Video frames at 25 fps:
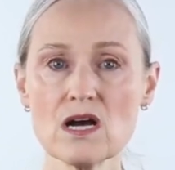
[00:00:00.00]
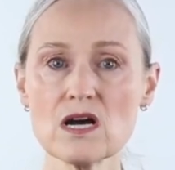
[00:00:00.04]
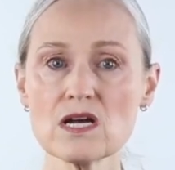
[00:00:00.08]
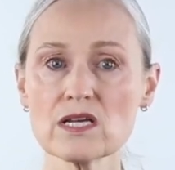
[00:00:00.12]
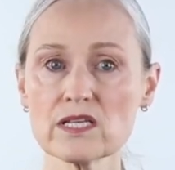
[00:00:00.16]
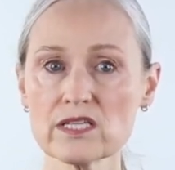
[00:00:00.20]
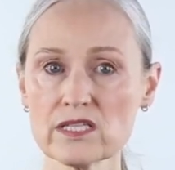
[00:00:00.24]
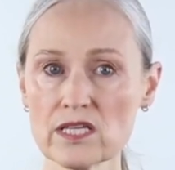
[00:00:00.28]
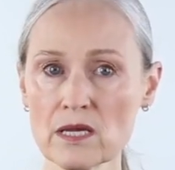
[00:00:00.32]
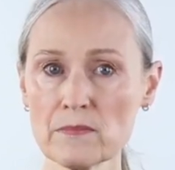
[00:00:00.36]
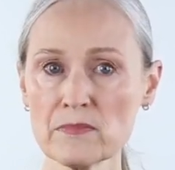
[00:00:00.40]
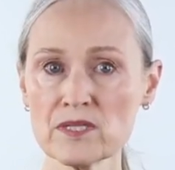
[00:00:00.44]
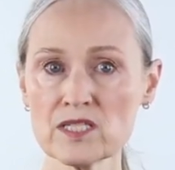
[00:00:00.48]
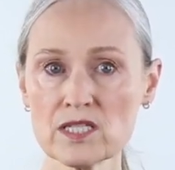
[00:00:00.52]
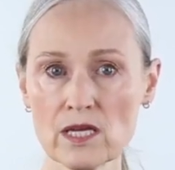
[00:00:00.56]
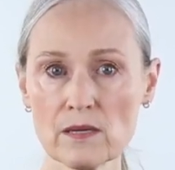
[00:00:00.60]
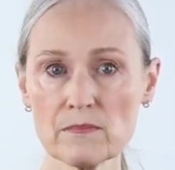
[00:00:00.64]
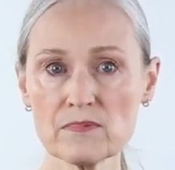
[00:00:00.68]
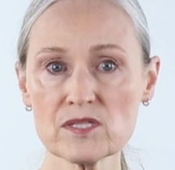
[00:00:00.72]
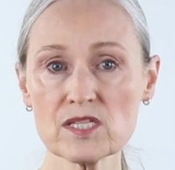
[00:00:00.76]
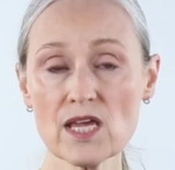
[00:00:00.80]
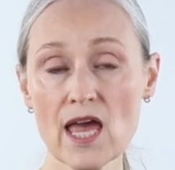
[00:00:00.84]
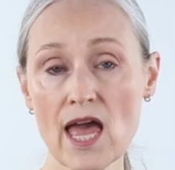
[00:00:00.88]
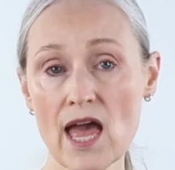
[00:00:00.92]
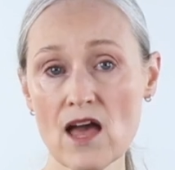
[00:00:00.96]
some
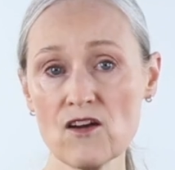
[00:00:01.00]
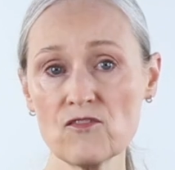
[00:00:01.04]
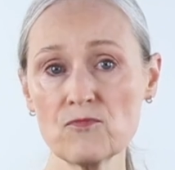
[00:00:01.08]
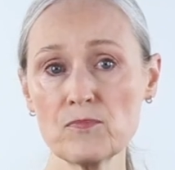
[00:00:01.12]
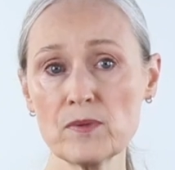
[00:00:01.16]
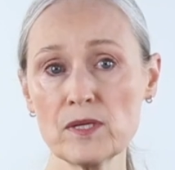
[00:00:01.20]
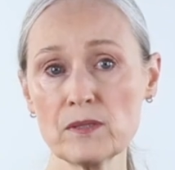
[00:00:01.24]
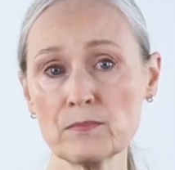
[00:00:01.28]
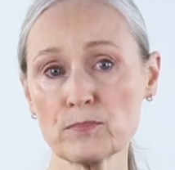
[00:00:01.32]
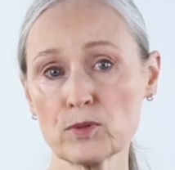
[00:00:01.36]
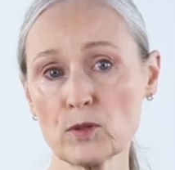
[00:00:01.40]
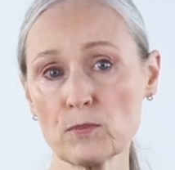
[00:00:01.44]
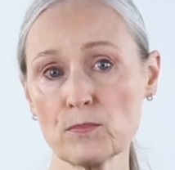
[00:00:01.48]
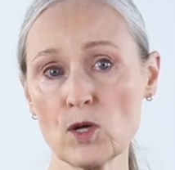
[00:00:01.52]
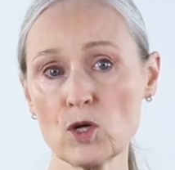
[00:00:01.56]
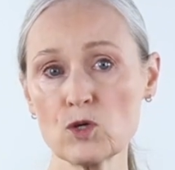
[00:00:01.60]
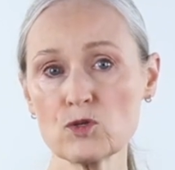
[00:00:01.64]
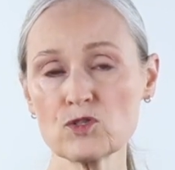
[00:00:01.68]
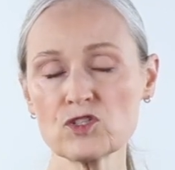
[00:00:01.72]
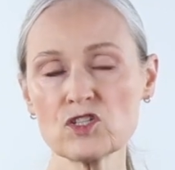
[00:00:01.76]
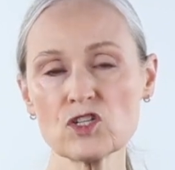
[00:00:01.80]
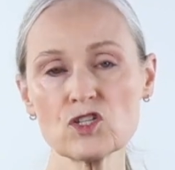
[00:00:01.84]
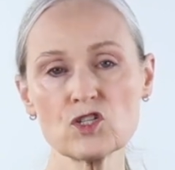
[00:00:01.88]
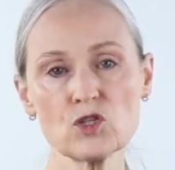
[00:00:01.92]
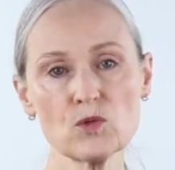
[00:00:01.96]
attempts have been
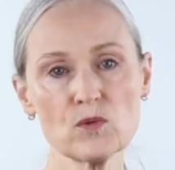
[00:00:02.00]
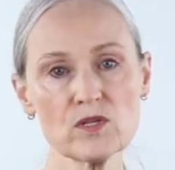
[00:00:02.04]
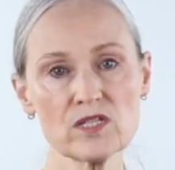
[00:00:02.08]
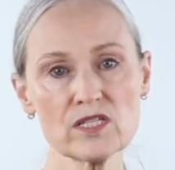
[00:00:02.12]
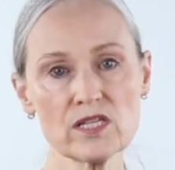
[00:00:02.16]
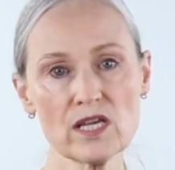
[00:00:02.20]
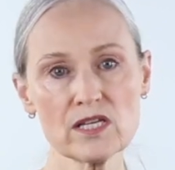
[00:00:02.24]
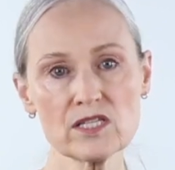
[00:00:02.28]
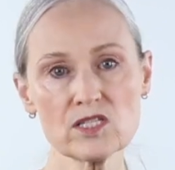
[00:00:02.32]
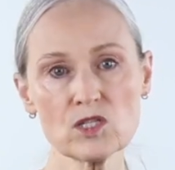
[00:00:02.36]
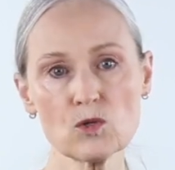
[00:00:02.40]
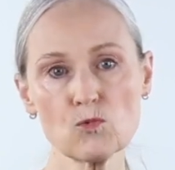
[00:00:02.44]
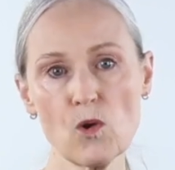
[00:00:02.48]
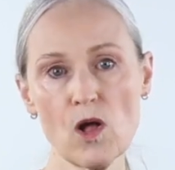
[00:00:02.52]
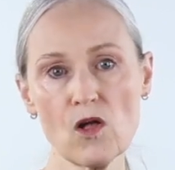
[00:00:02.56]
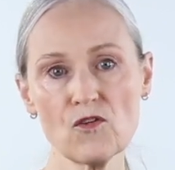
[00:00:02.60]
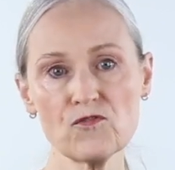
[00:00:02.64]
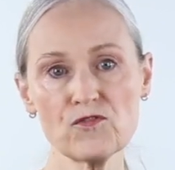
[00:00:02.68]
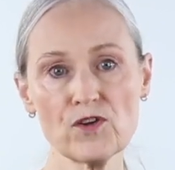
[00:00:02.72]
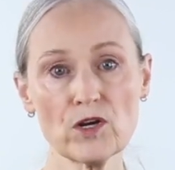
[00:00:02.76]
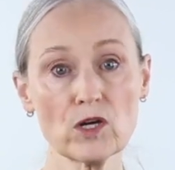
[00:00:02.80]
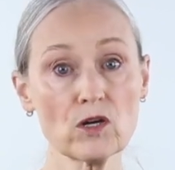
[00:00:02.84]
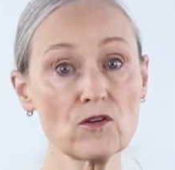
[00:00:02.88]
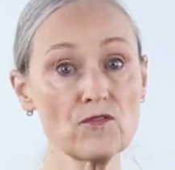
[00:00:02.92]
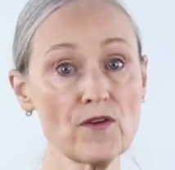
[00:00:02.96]
proposed to assess the
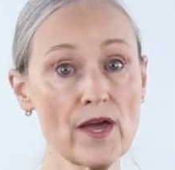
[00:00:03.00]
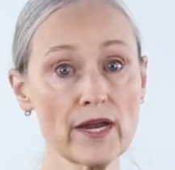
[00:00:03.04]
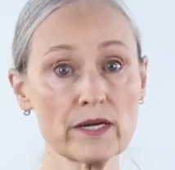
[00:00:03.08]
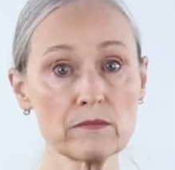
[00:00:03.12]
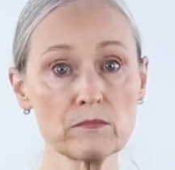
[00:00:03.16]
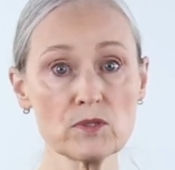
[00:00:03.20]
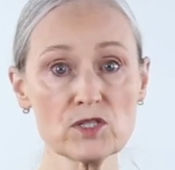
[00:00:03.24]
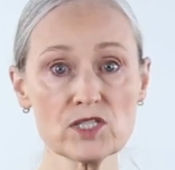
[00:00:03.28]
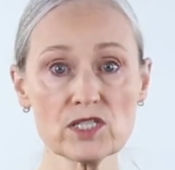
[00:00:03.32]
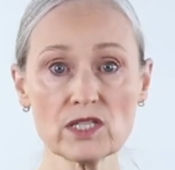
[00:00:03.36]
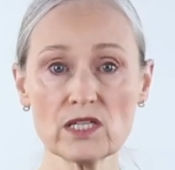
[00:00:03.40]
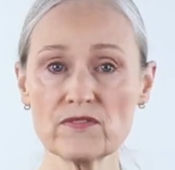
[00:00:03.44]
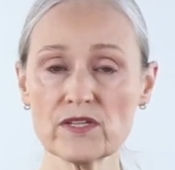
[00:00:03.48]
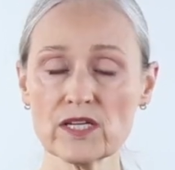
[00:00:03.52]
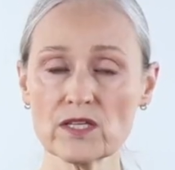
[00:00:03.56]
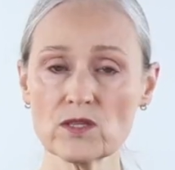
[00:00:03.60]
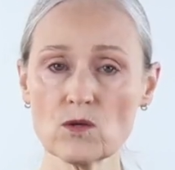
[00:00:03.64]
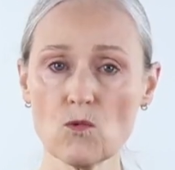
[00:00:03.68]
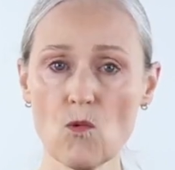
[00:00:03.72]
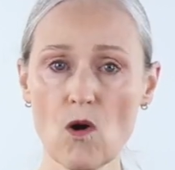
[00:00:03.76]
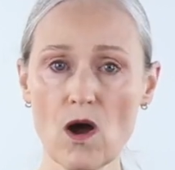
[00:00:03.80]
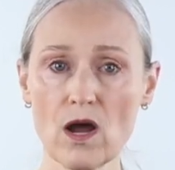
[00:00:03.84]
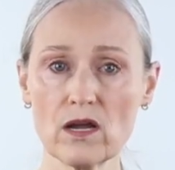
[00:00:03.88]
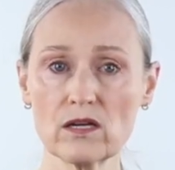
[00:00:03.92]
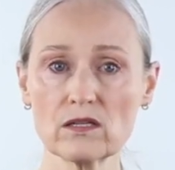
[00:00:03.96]
welfare of animals living in the
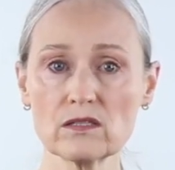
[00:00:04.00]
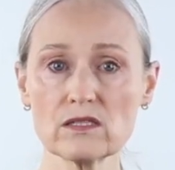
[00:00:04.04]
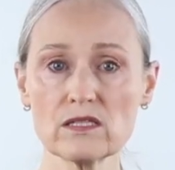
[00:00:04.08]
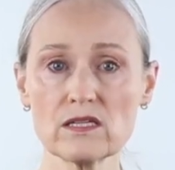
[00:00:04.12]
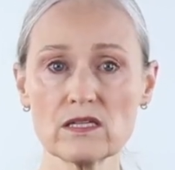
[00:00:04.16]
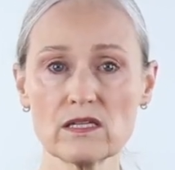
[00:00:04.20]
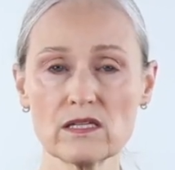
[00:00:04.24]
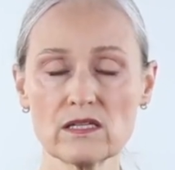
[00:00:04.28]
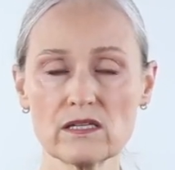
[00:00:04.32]
wild.